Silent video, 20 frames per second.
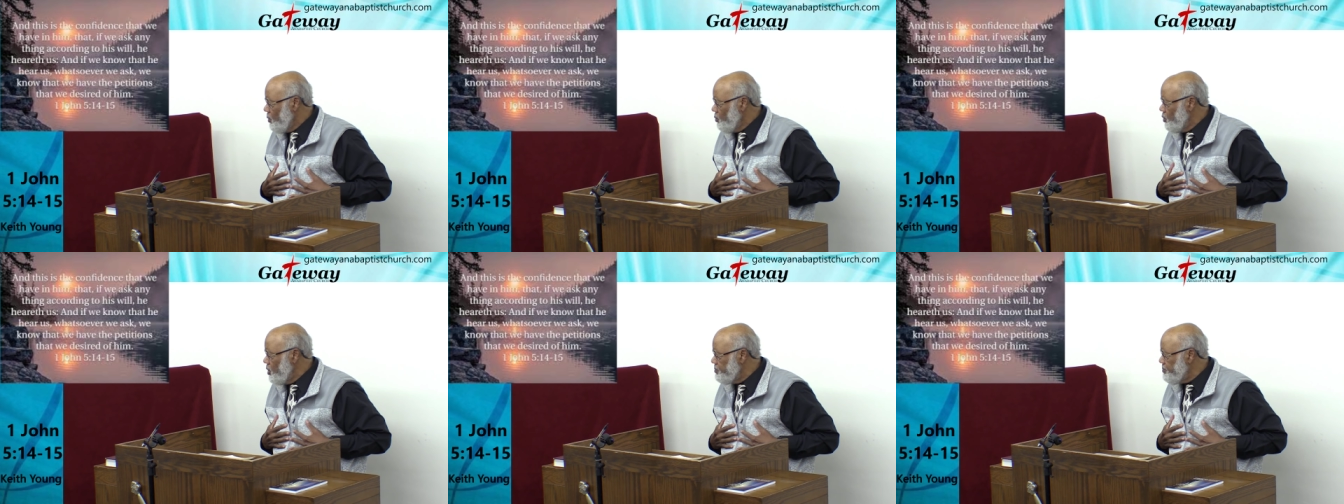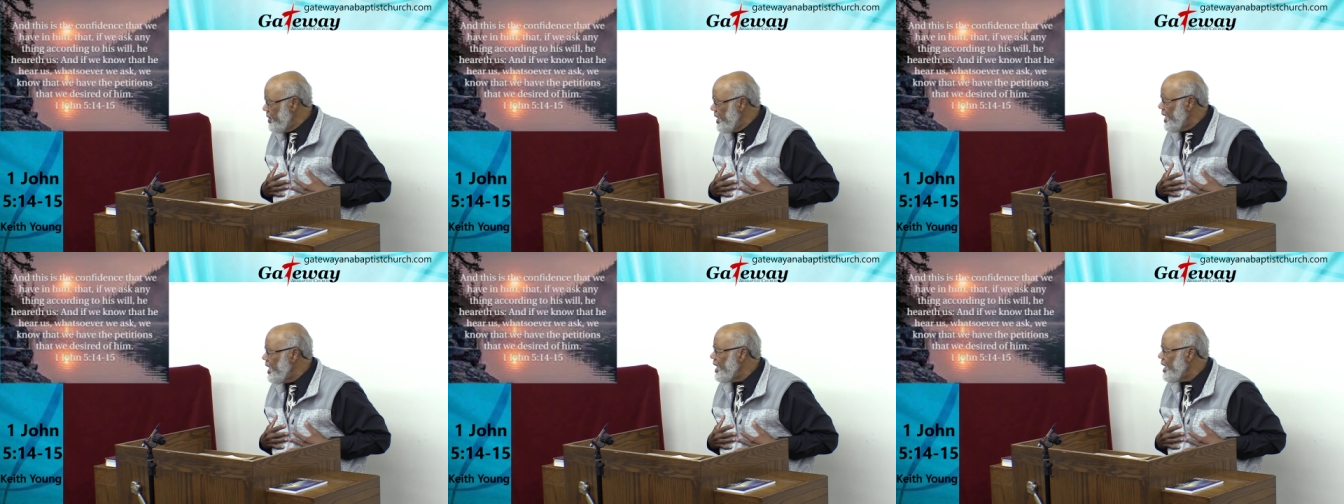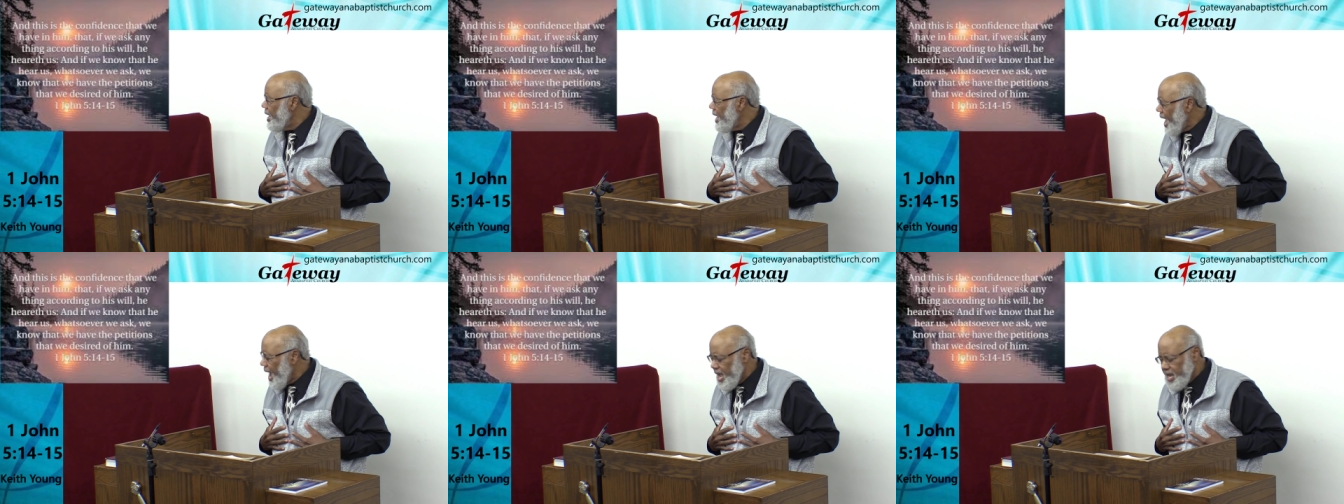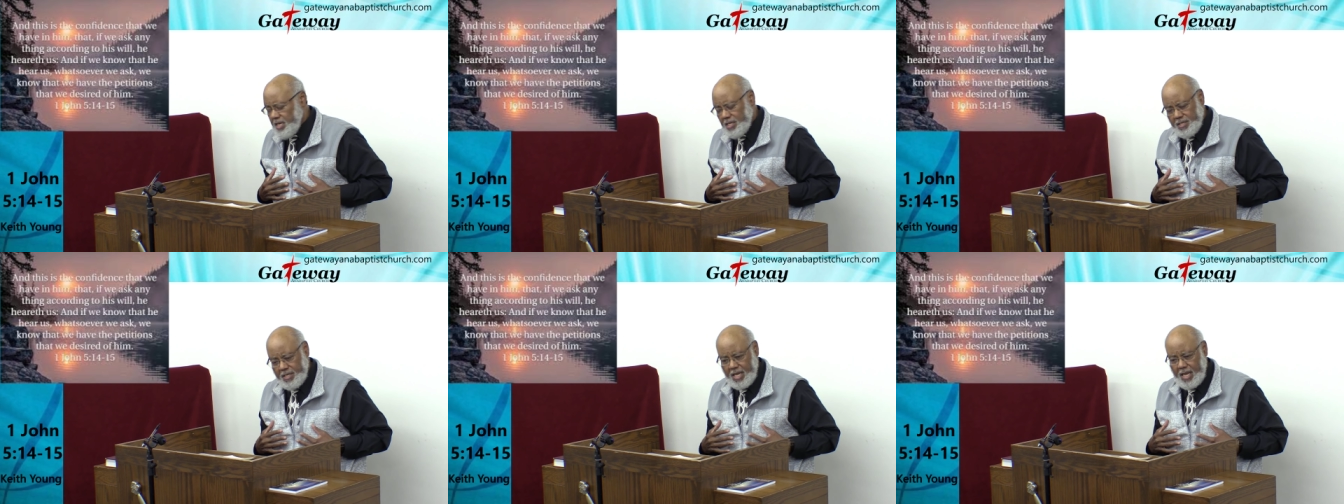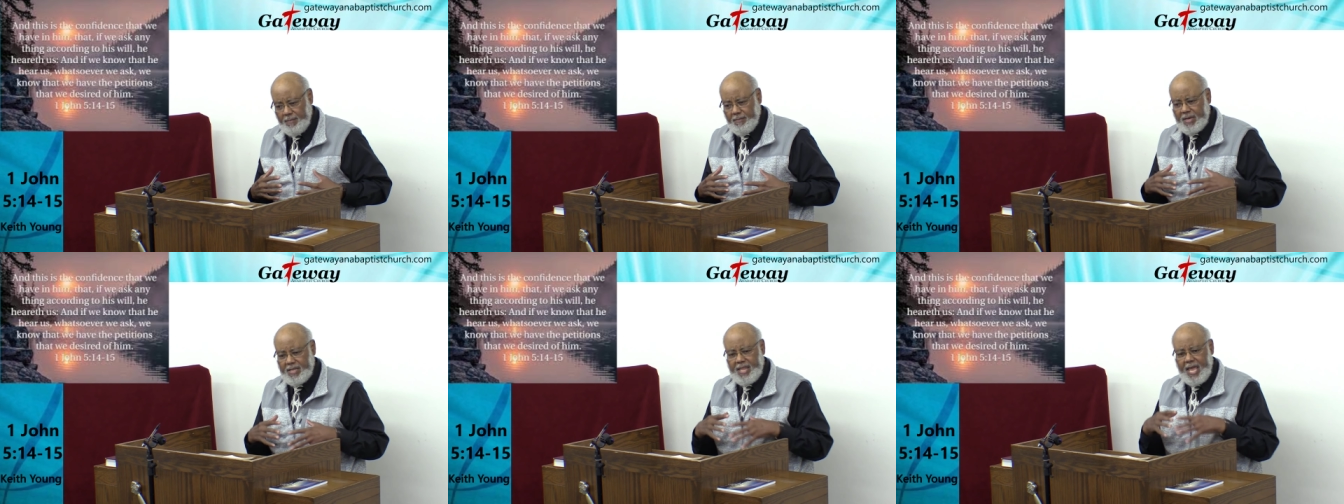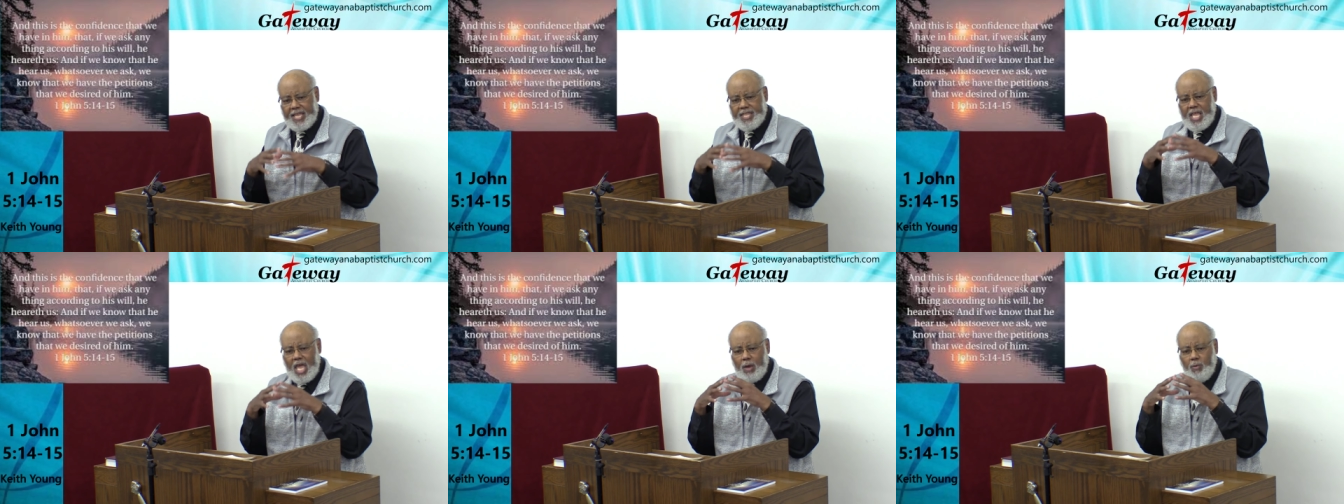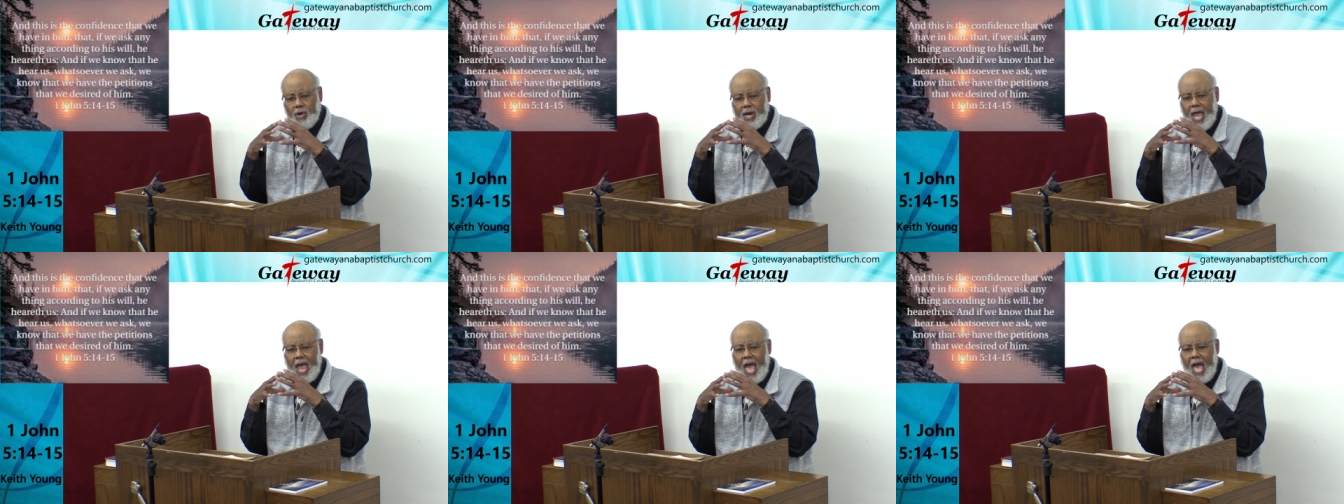would be enlightened. Amen. That they
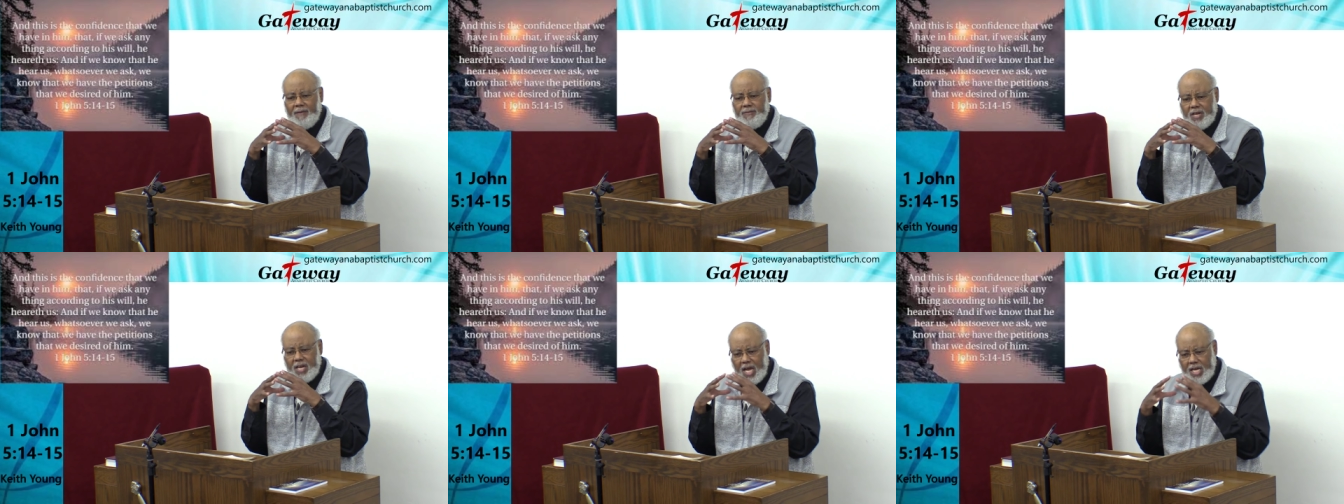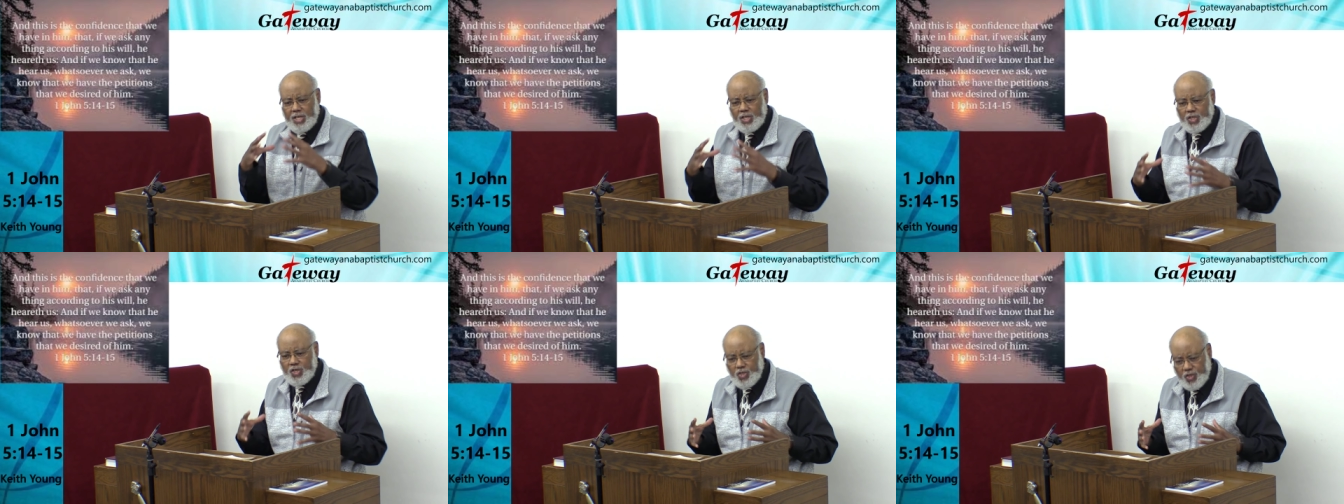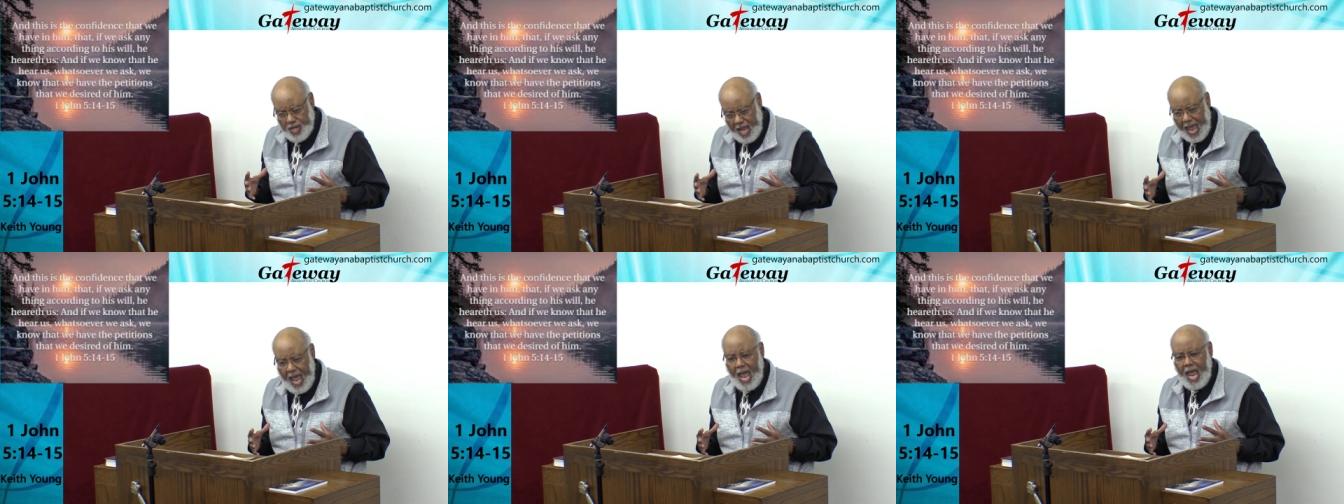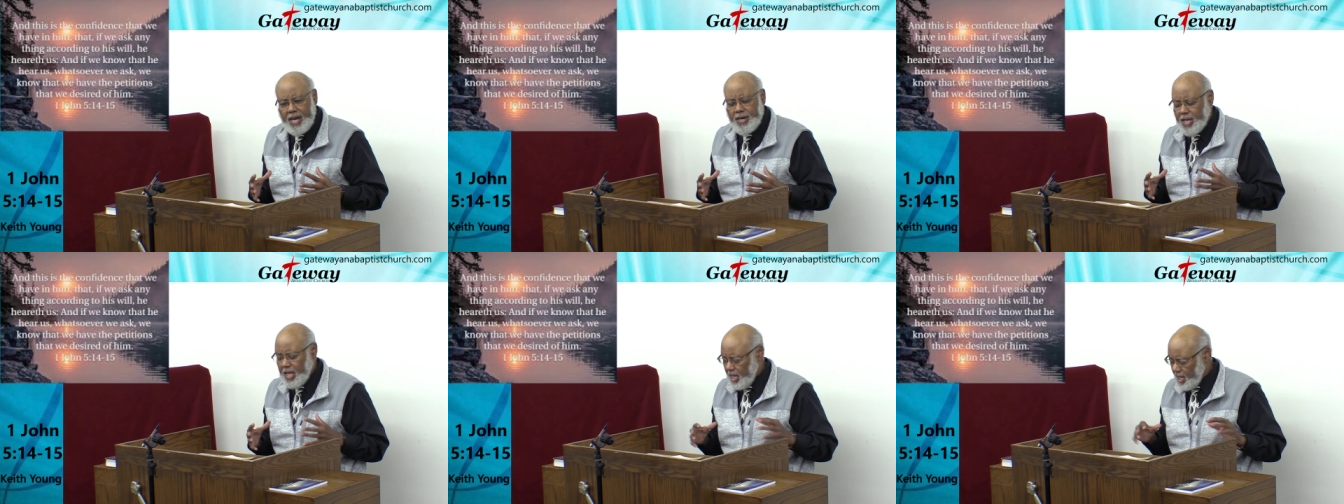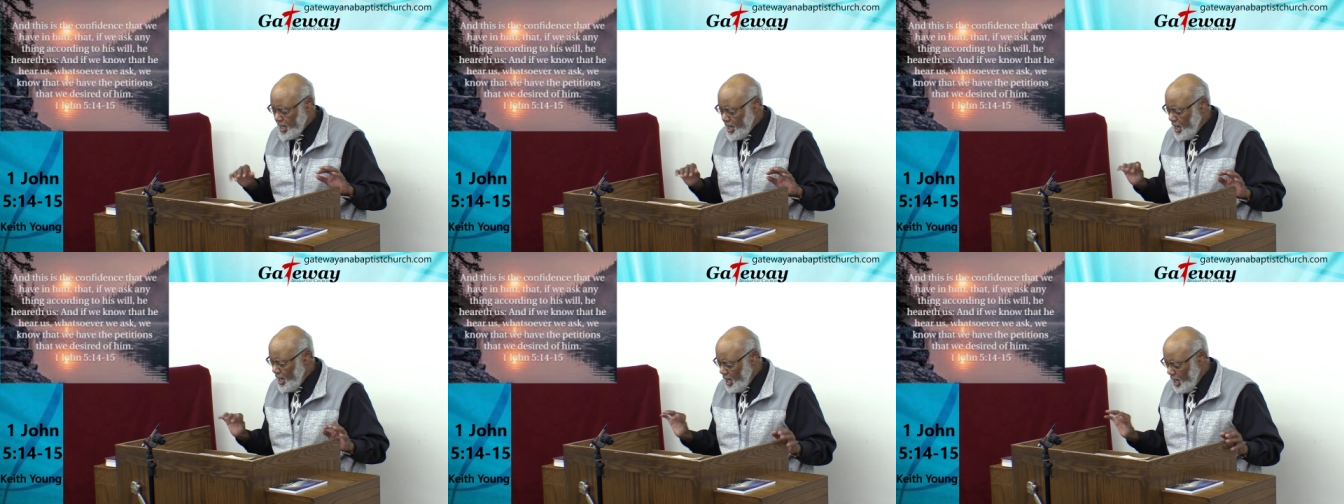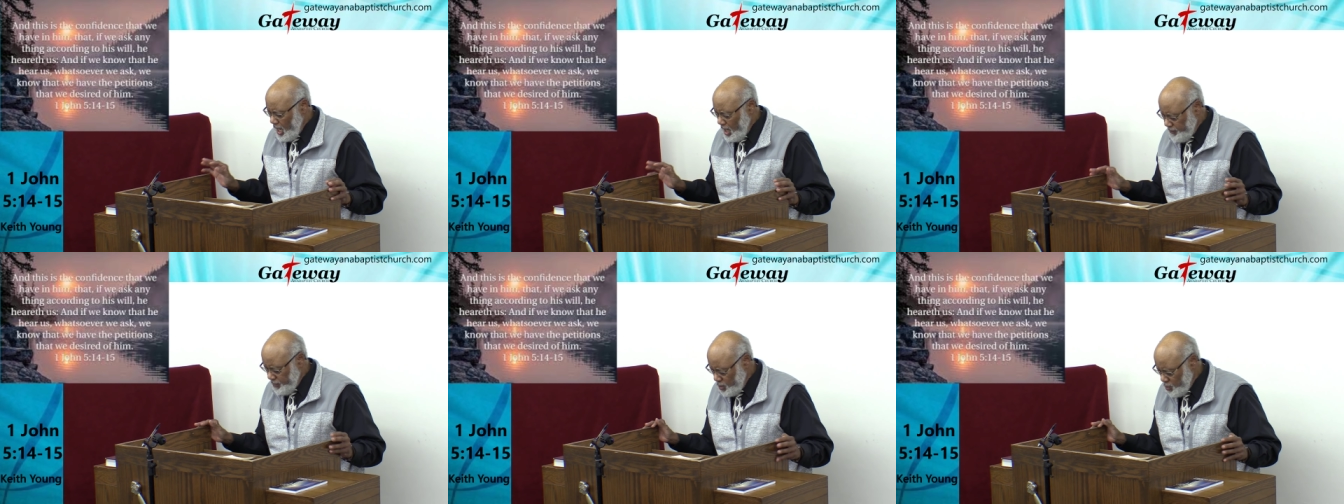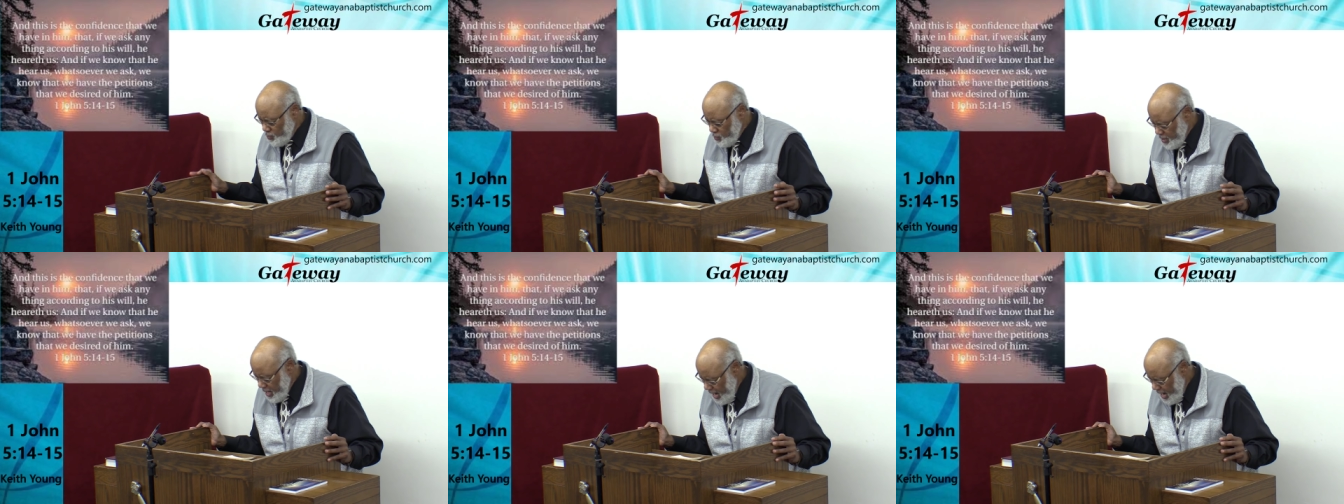would have an understanding of who